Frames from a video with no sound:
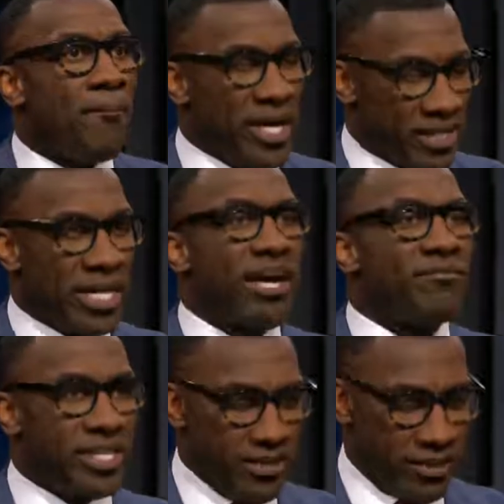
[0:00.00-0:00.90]
But
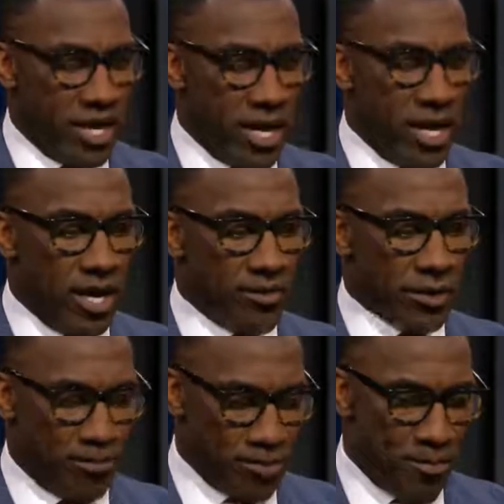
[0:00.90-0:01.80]
give
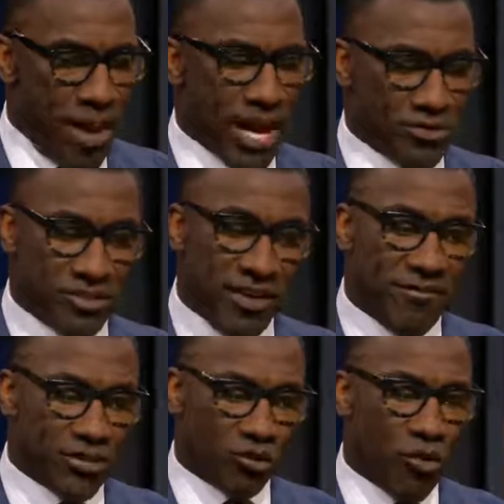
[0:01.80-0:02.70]
the Packers
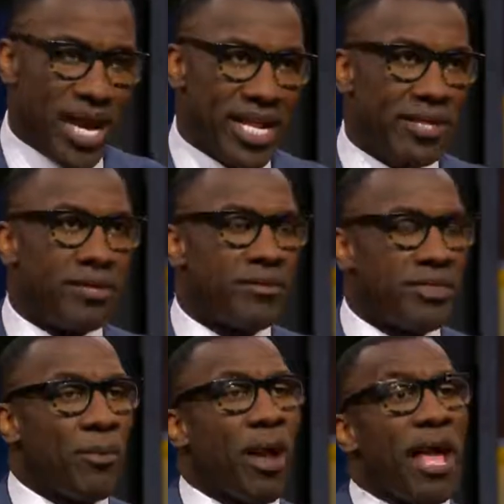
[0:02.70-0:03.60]
defense credit,
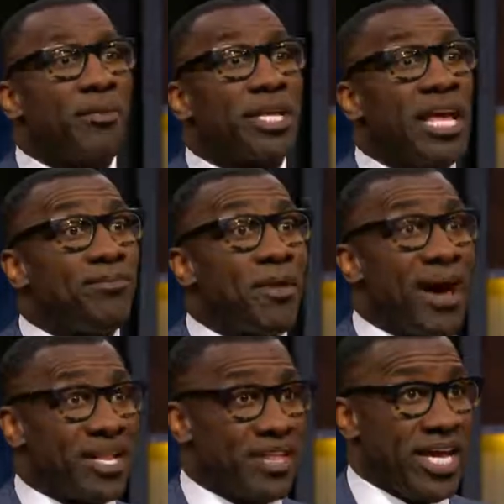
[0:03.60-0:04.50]
they were able to keep them
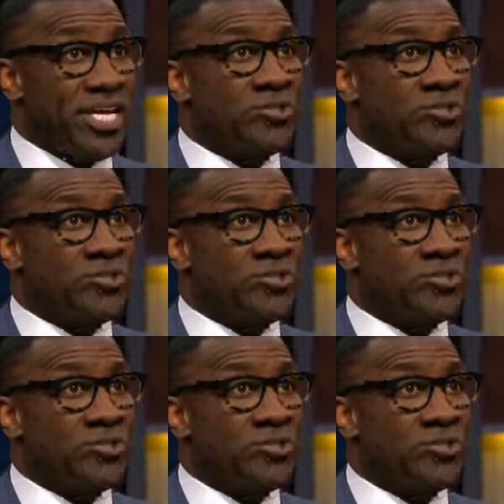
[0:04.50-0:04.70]
out of the end